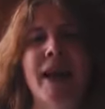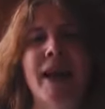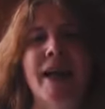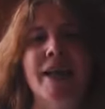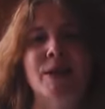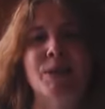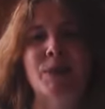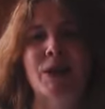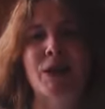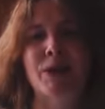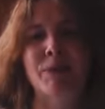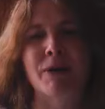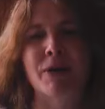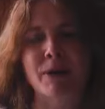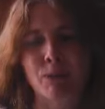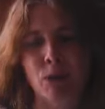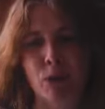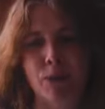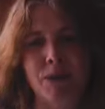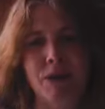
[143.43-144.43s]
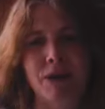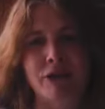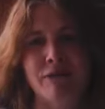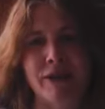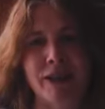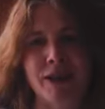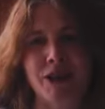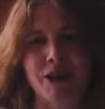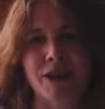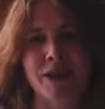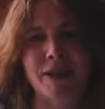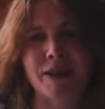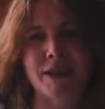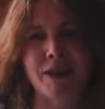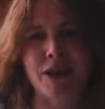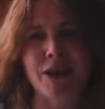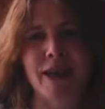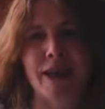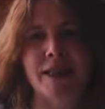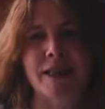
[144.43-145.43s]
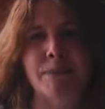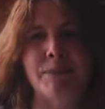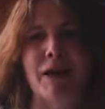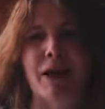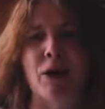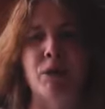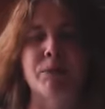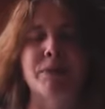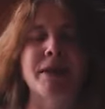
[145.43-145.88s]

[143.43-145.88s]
it's one of the most popular ranges to chat about.